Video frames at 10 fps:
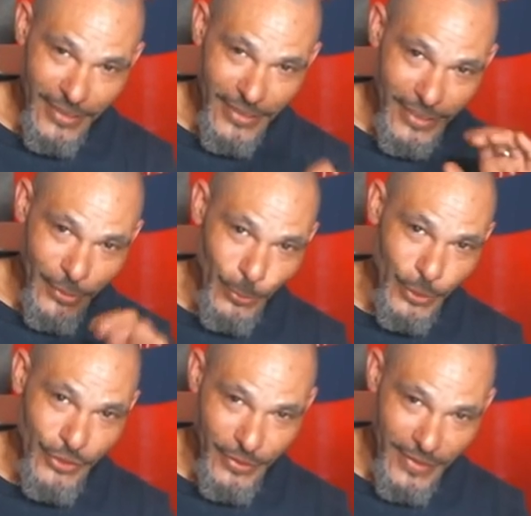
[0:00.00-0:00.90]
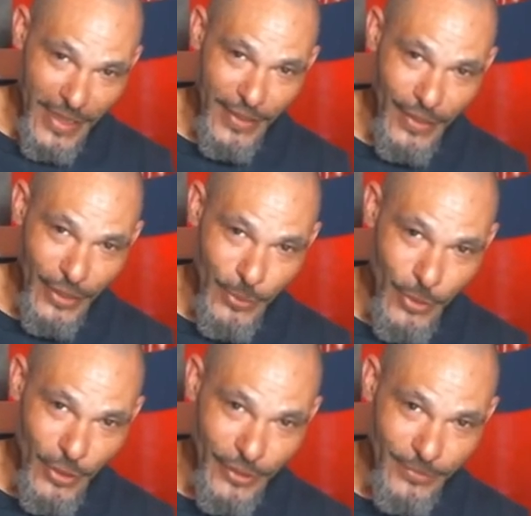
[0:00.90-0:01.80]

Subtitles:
And we took that thing apart.